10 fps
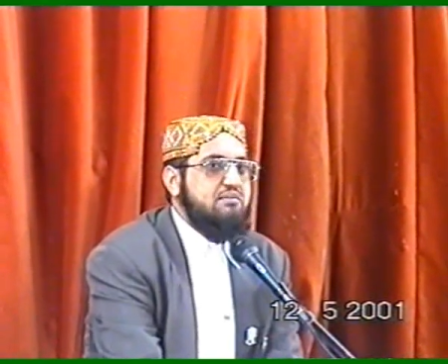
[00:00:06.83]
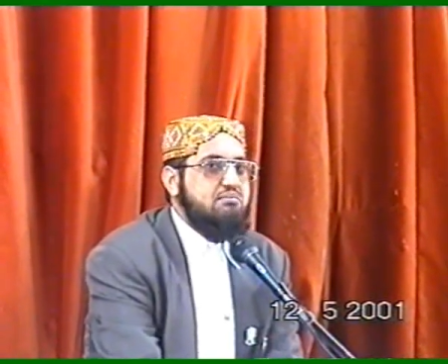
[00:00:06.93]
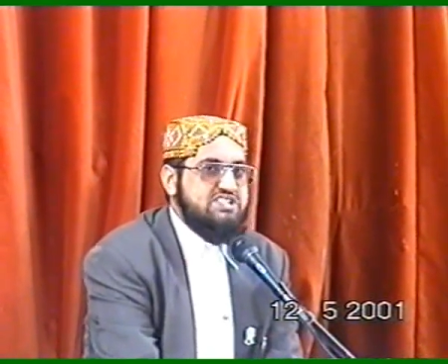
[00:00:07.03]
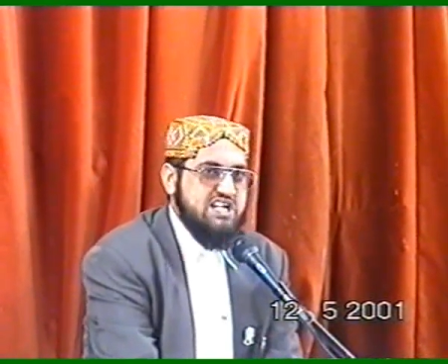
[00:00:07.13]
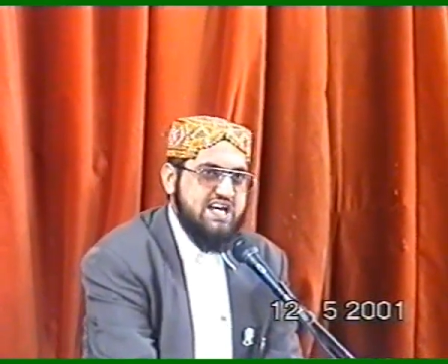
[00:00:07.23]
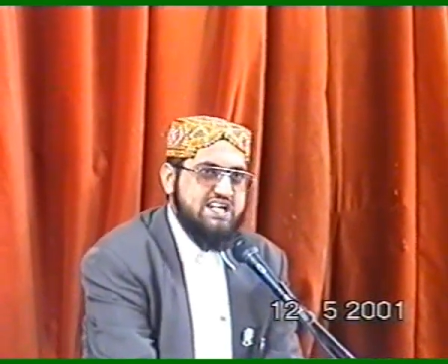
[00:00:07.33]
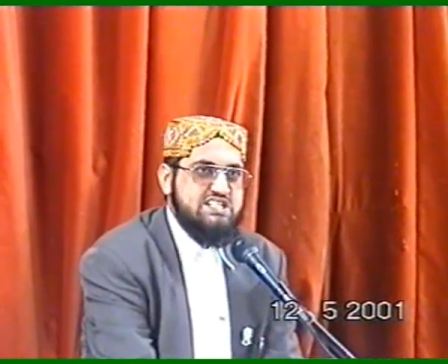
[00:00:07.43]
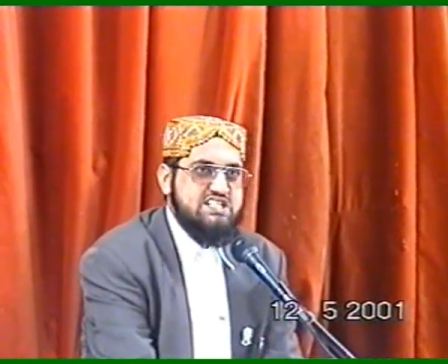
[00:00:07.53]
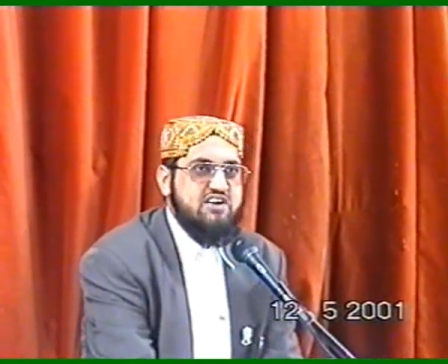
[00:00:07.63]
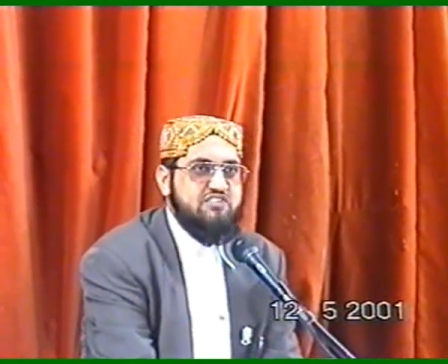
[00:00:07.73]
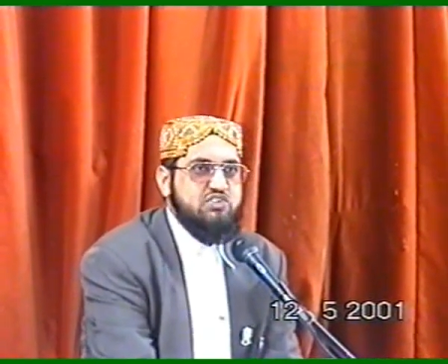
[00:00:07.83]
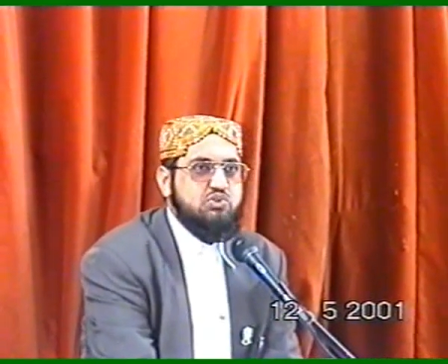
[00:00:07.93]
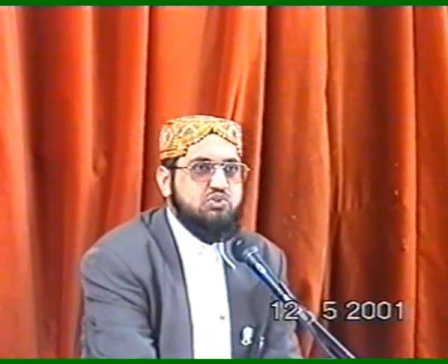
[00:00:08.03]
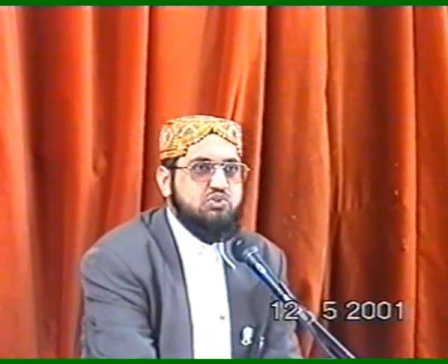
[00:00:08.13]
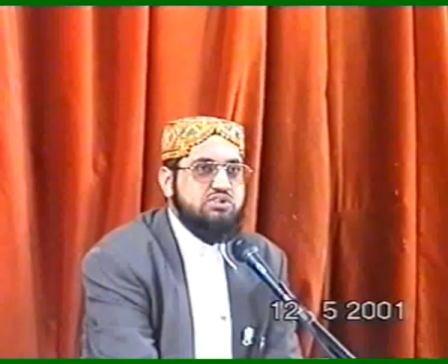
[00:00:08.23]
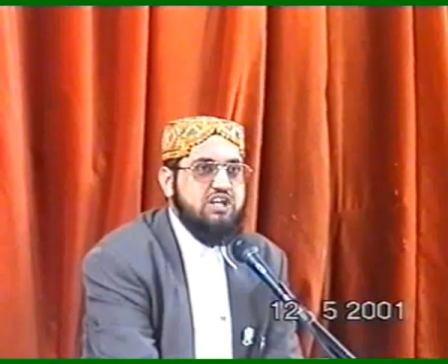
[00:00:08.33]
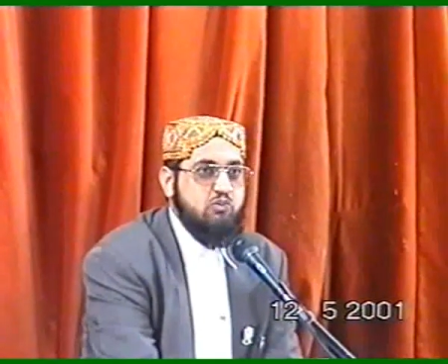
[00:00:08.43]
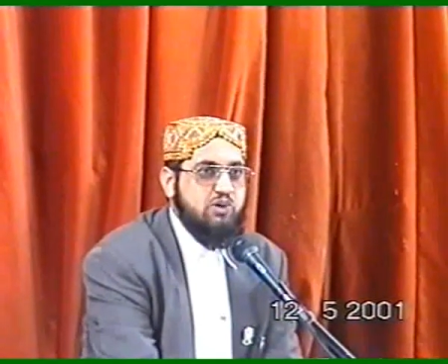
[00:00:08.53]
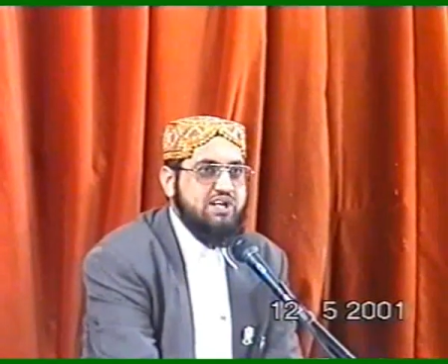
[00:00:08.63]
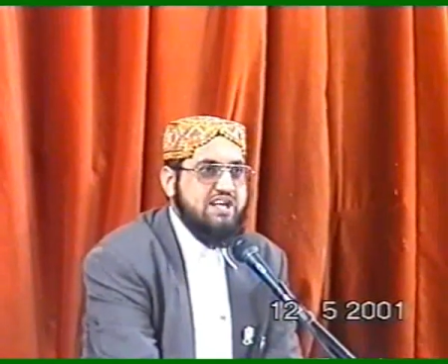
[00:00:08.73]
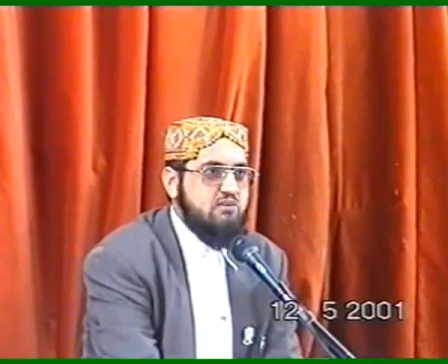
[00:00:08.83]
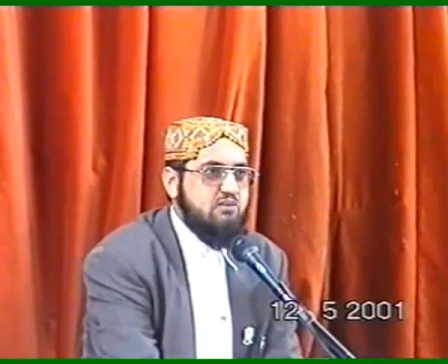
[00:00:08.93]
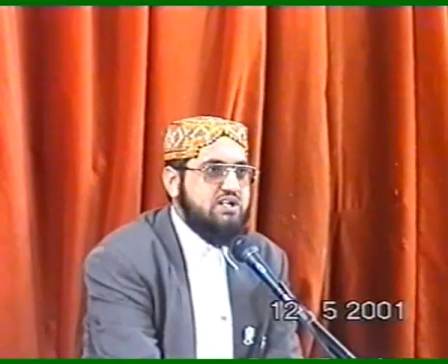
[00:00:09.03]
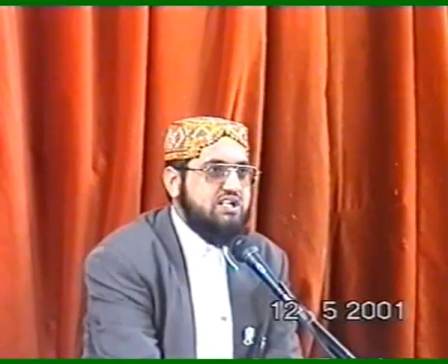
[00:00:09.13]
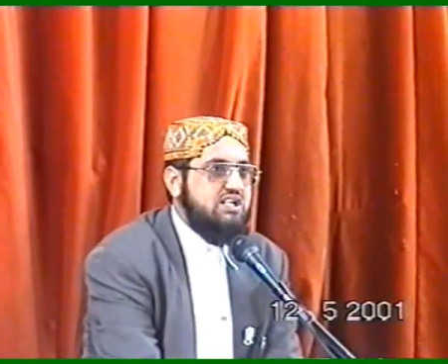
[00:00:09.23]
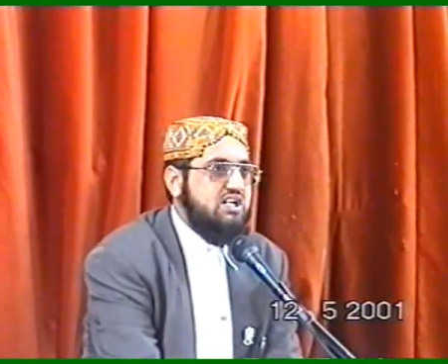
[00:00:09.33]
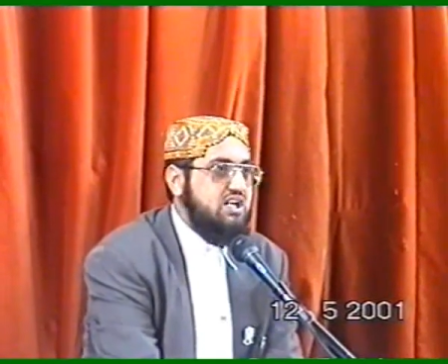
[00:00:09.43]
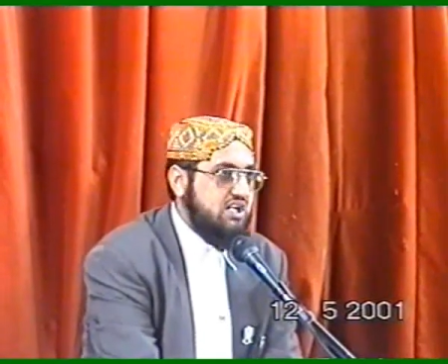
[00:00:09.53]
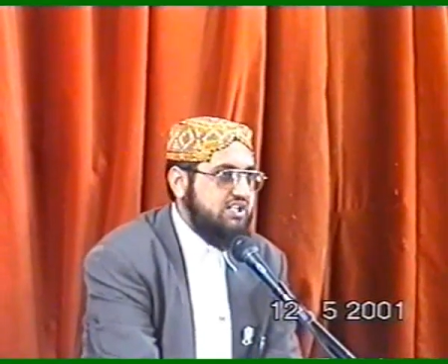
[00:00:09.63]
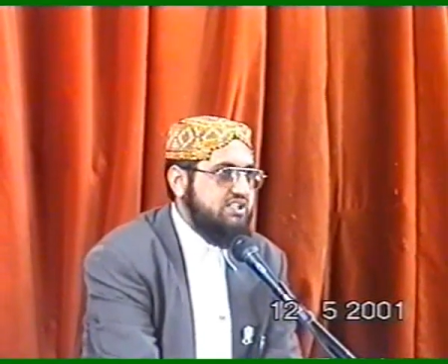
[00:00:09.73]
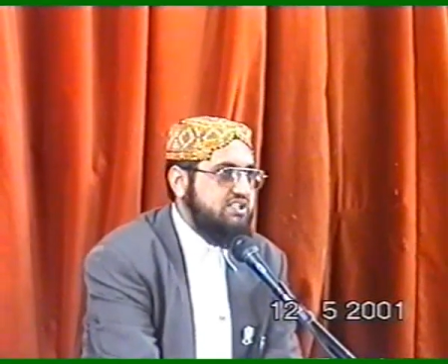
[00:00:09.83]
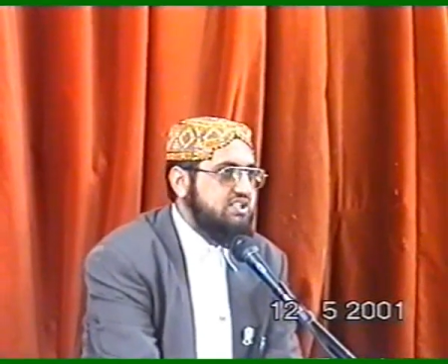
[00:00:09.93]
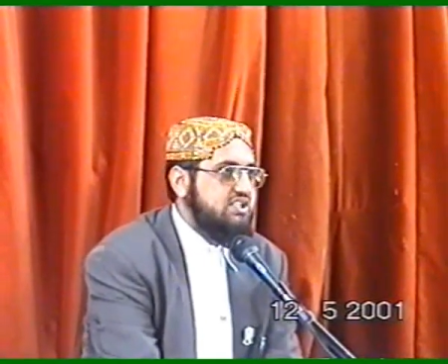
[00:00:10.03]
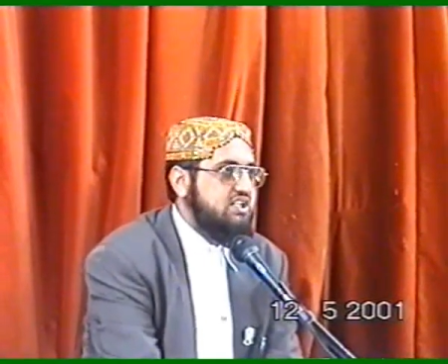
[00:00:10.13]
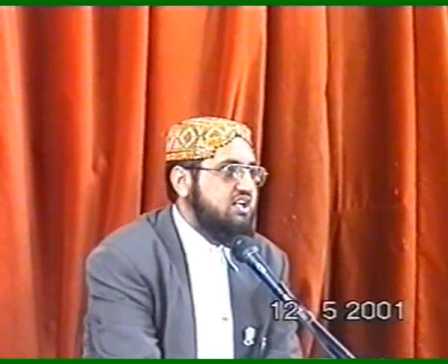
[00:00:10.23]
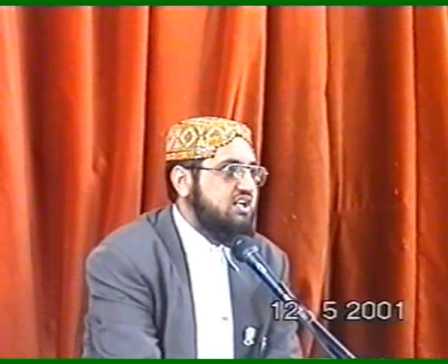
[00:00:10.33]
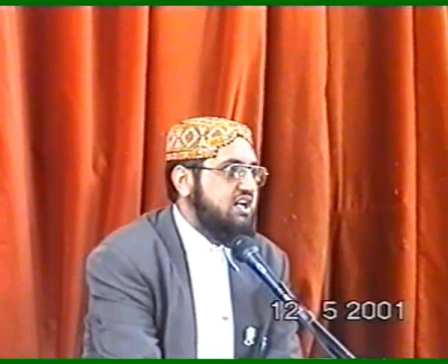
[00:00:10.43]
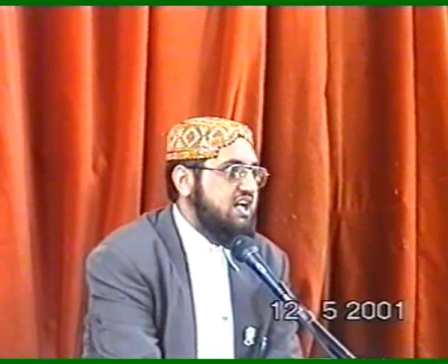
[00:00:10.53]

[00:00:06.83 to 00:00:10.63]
and majority of you even never heard